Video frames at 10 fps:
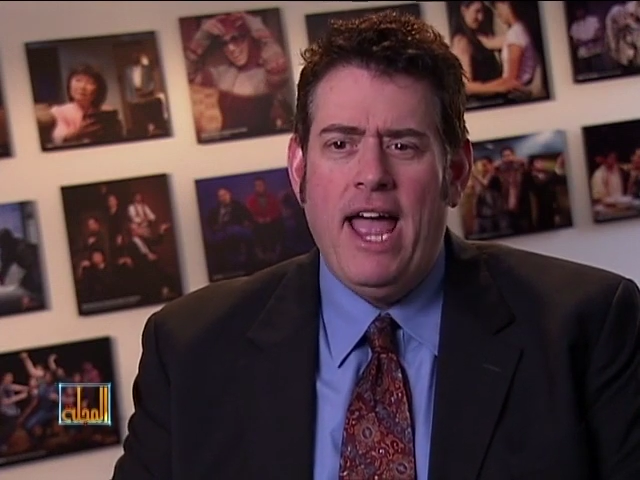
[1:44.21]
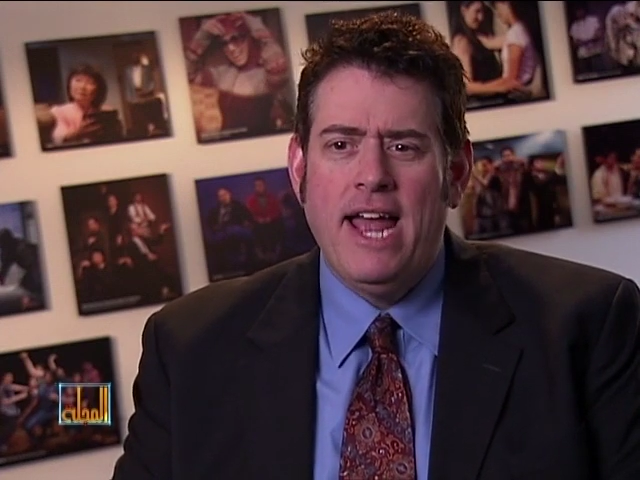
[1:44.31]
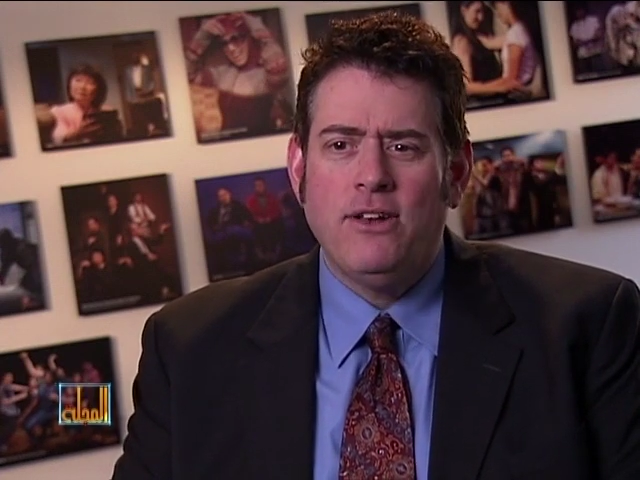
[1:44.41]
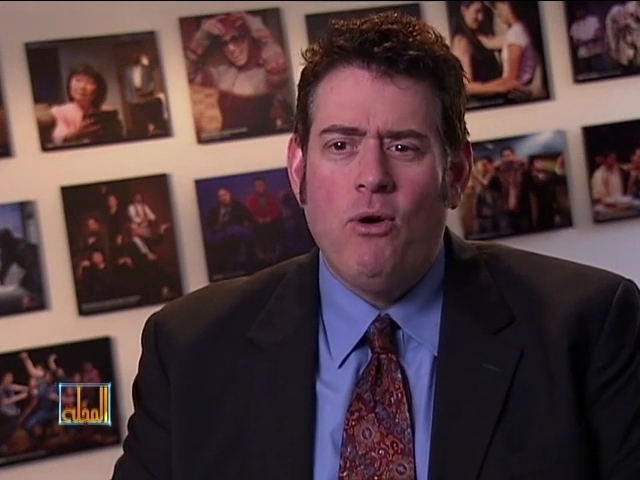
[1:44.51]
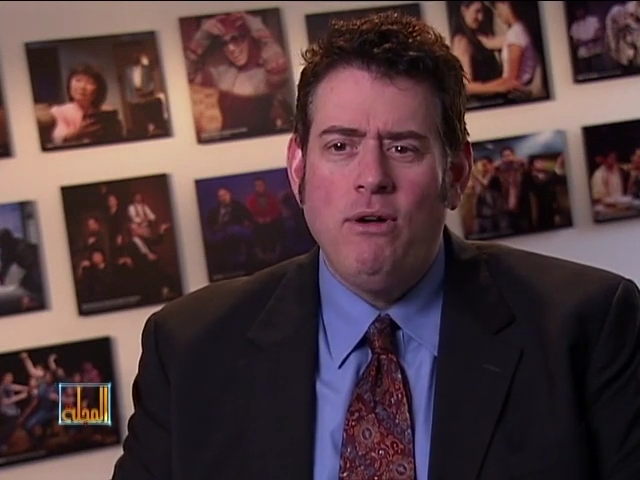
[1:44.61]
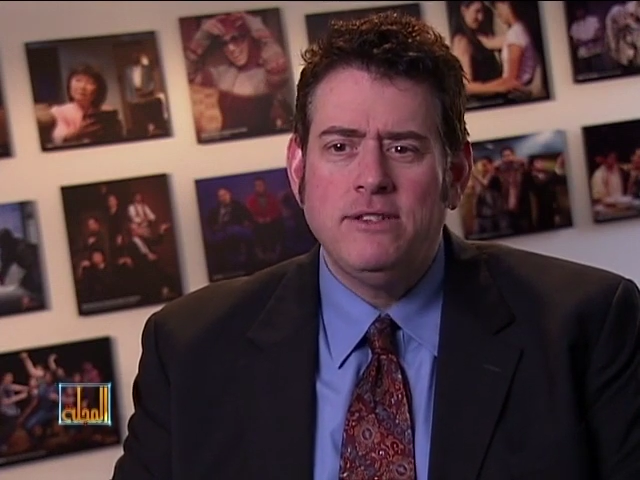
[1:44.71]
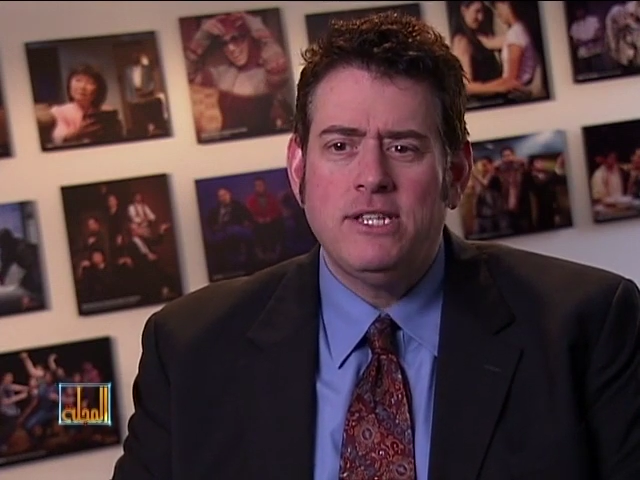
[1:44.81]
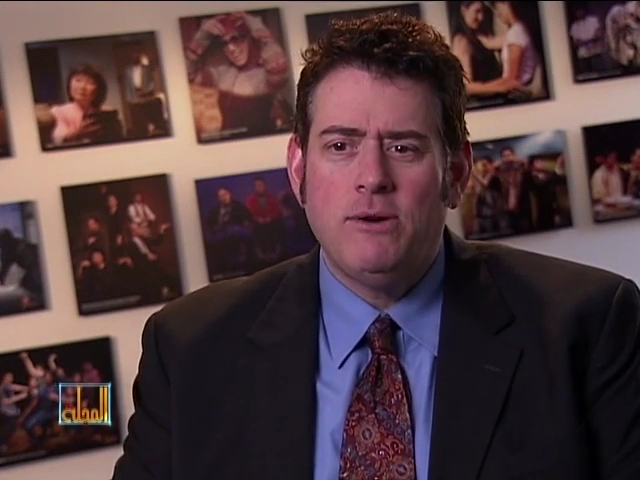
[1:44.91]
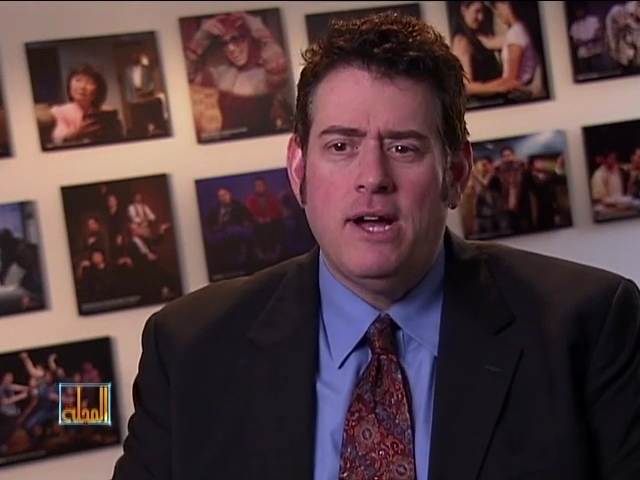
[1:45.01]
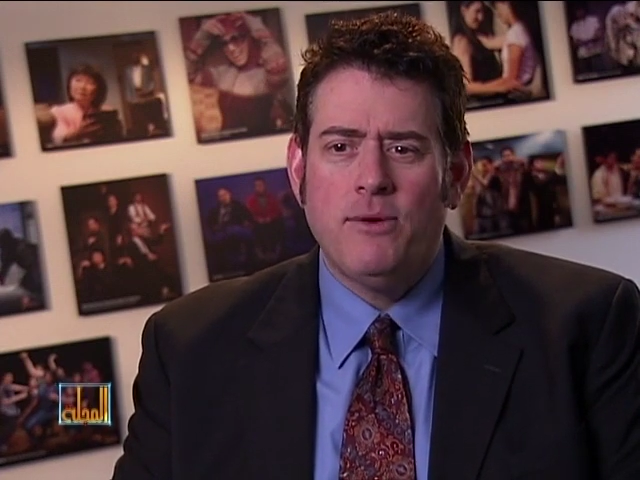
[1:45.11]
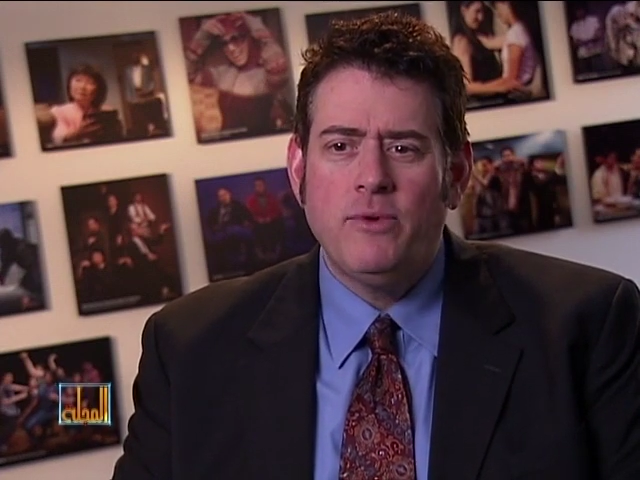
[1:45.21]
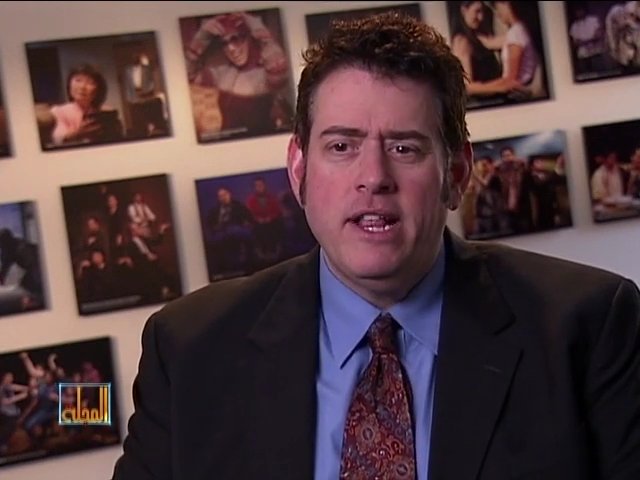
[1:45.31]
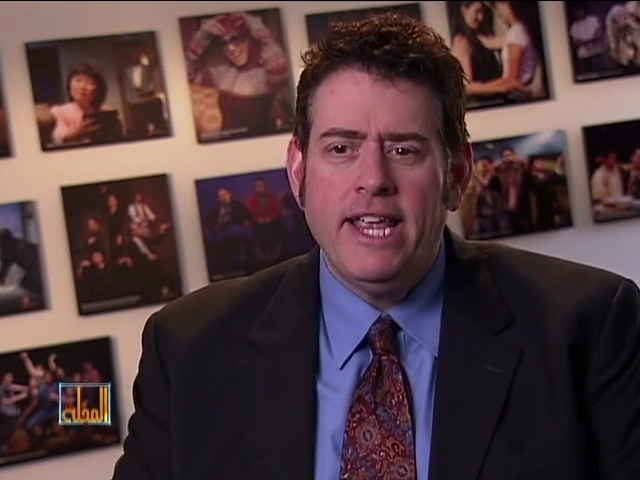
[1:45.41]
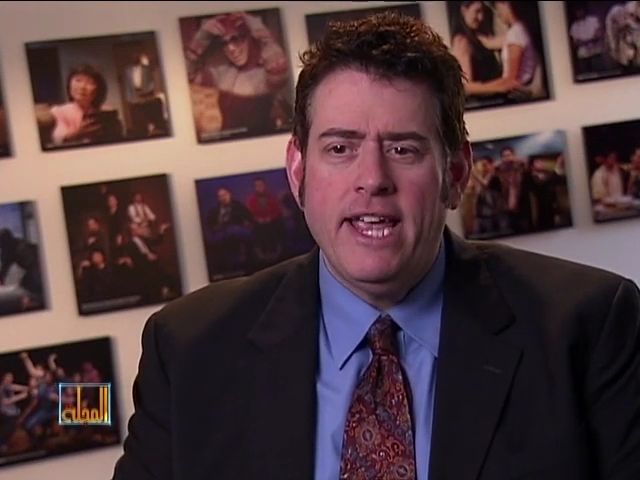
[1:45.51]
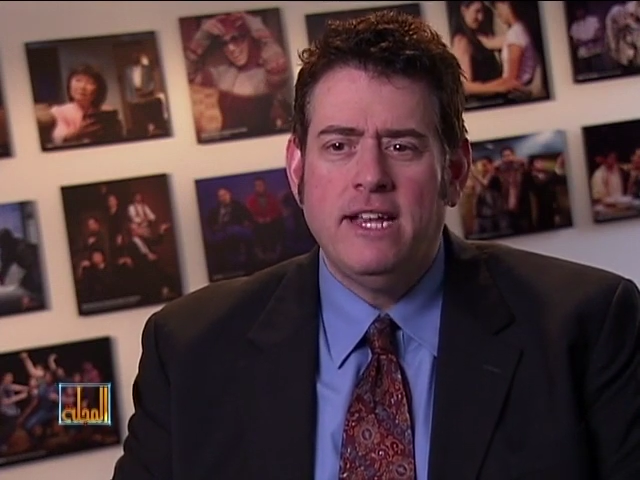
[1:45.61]
and also a
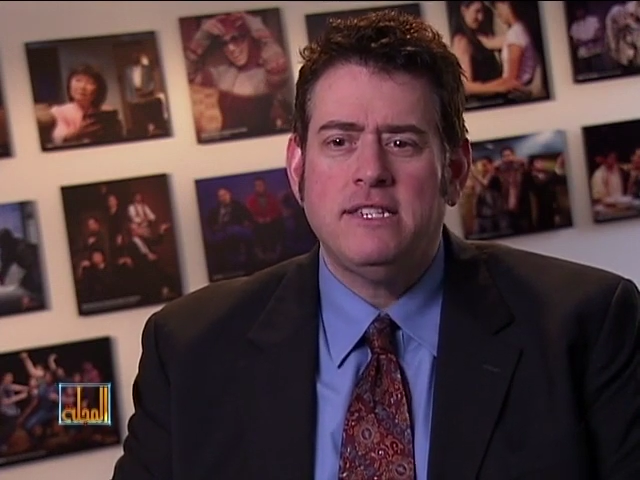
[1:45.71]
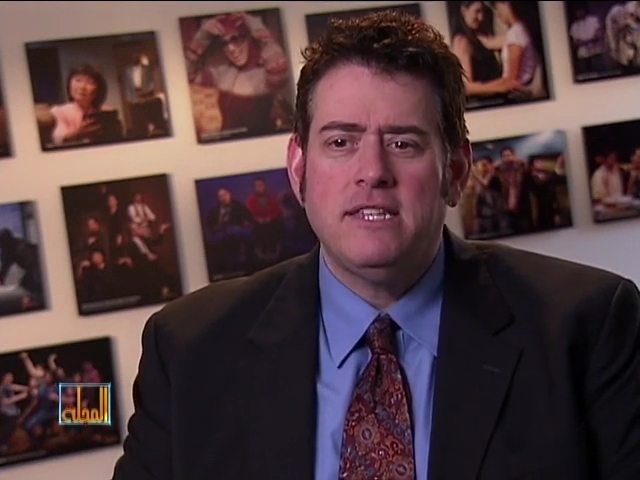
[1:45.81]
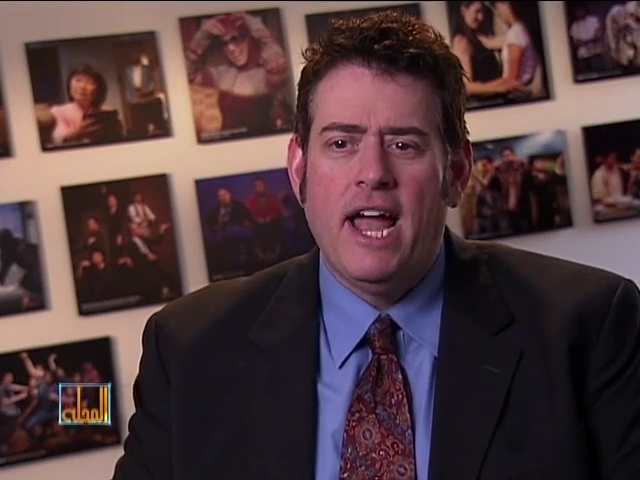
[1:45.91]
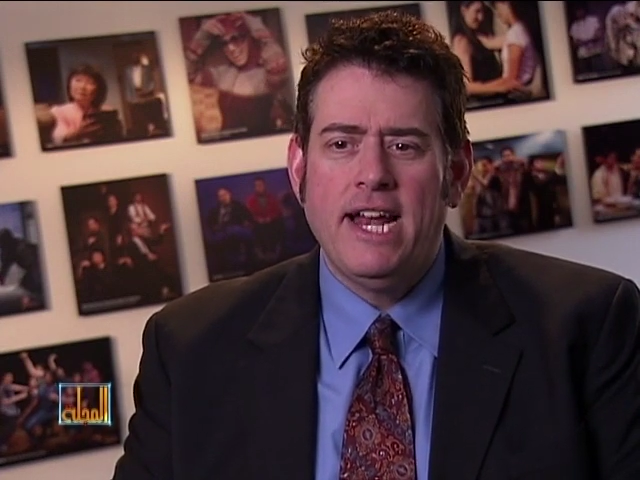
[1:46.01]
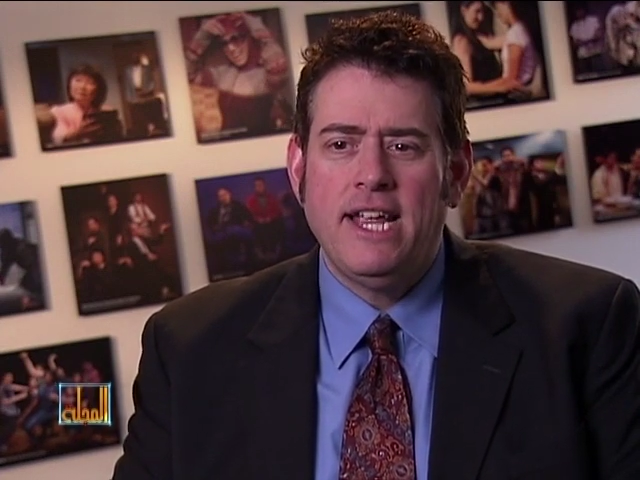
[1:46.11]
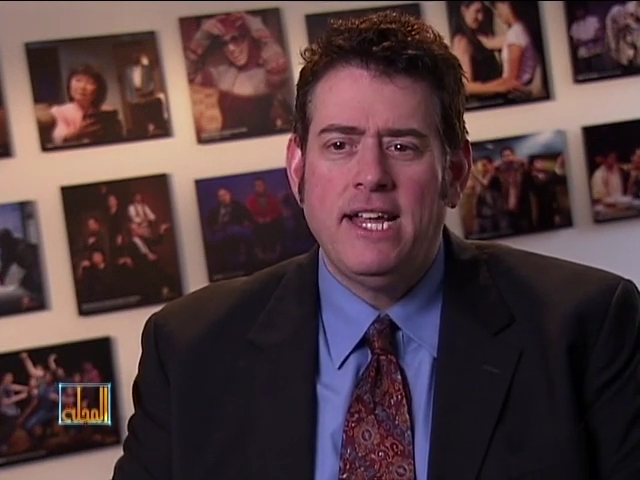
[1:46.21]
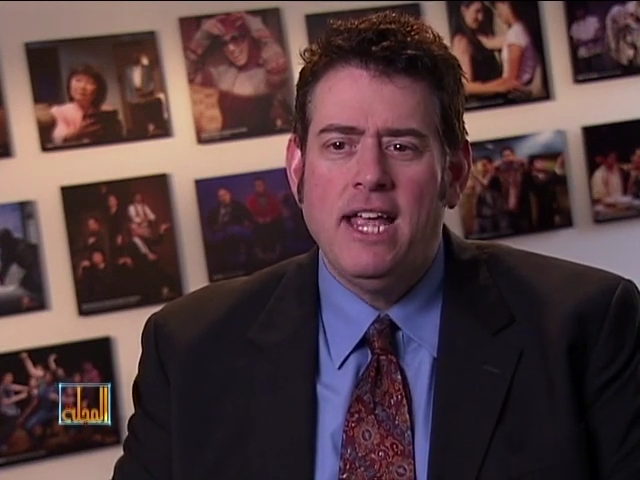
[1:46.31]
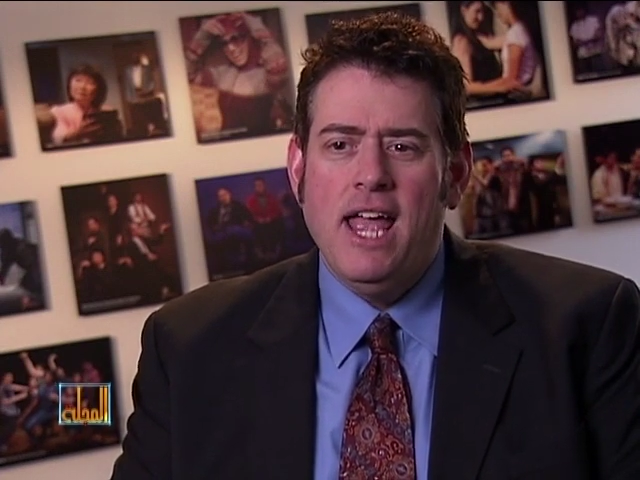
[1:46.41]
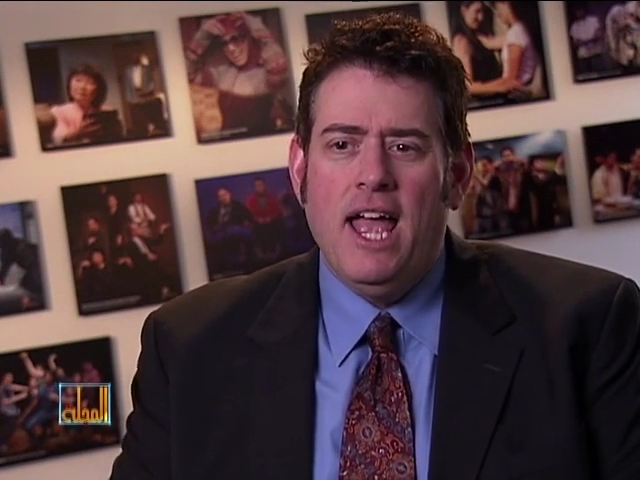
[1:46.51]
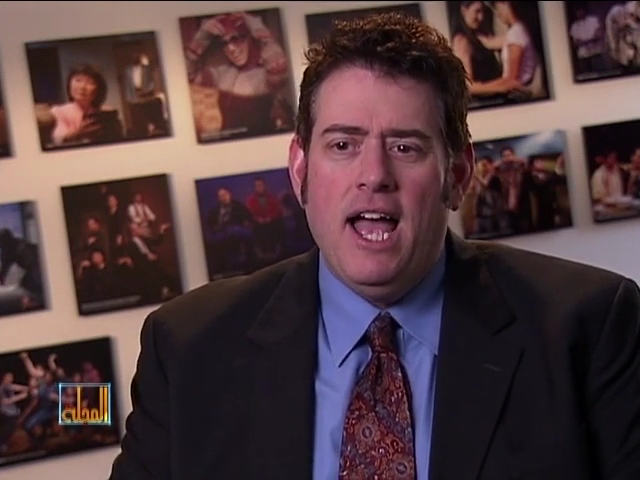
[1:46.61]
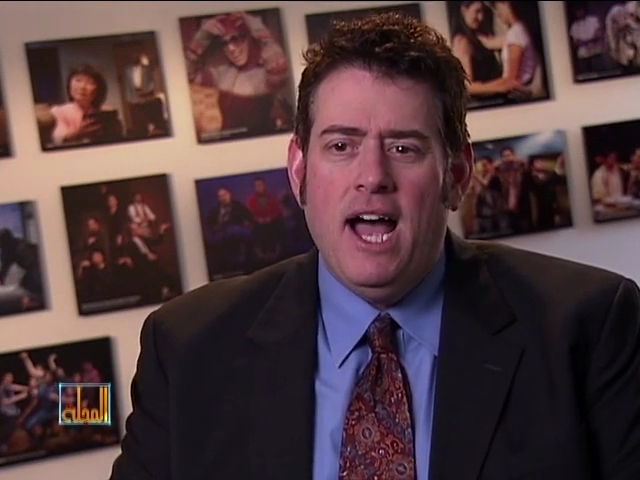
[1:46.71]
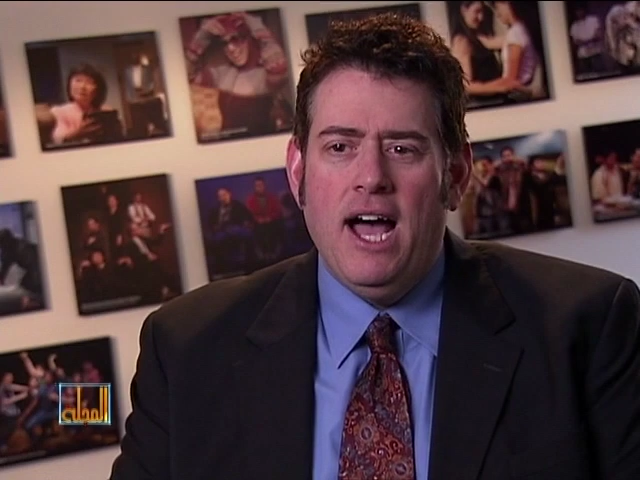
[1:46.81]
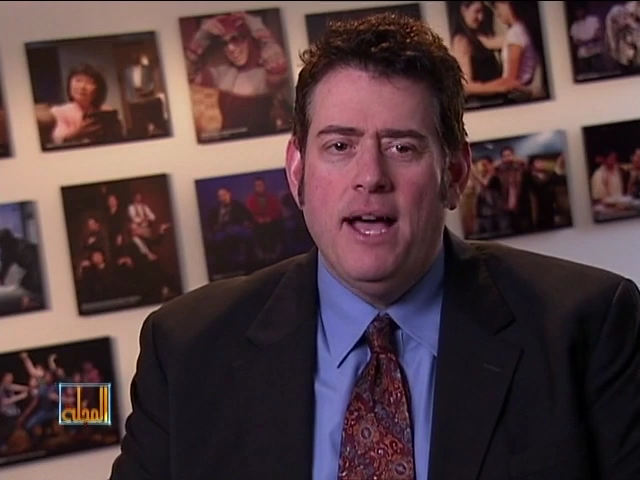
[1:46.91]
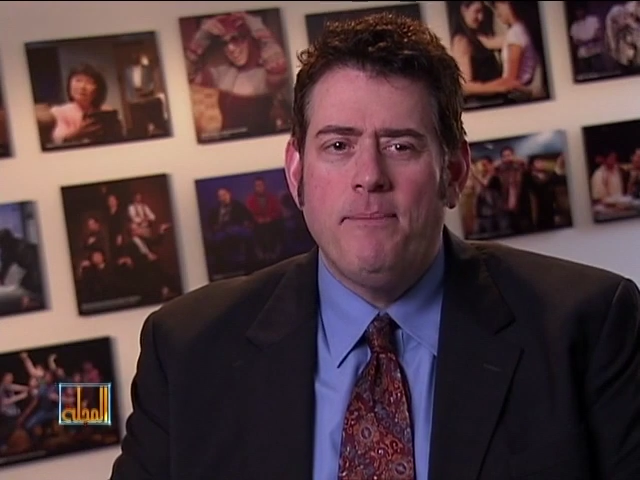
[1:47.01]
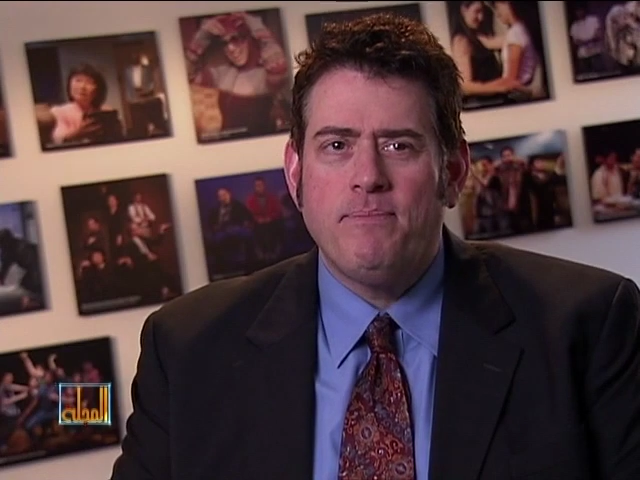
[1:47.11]
really exciting
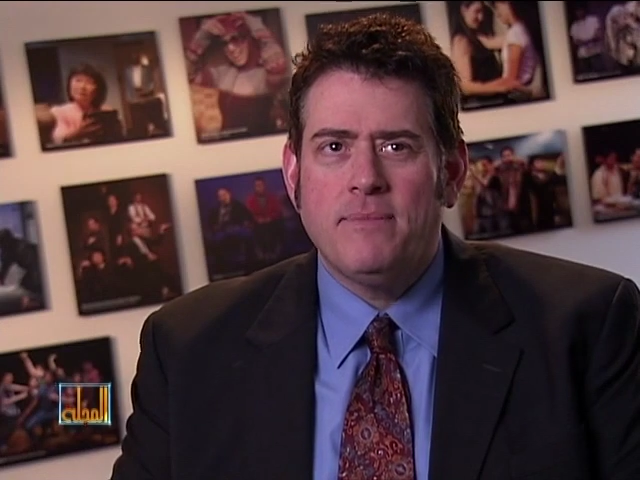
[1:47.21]
Um,